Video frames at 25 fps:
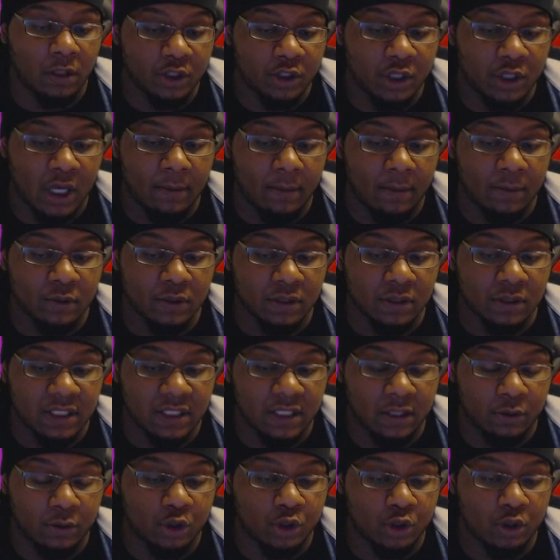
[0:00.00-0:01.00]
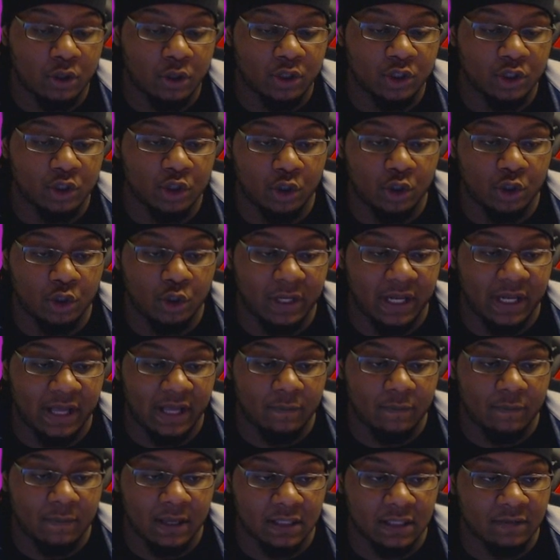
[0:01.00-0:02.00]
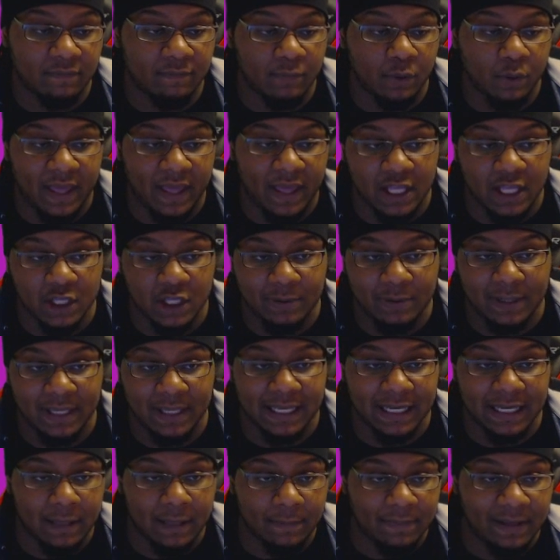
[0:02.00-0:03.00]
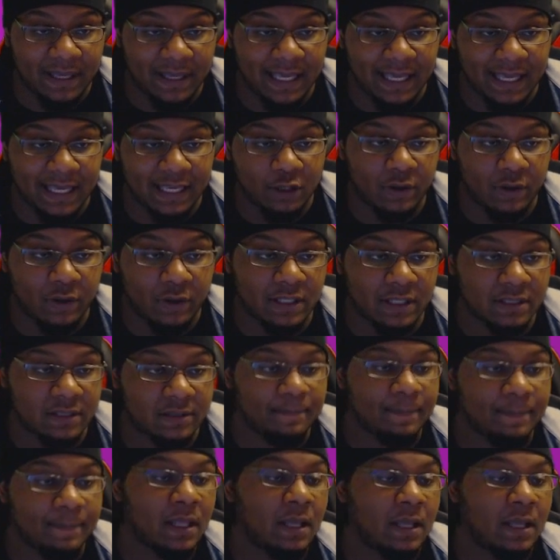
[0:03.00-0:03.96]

Combos and the Seal of Destruction so you could have a mix of both HP and MP increase.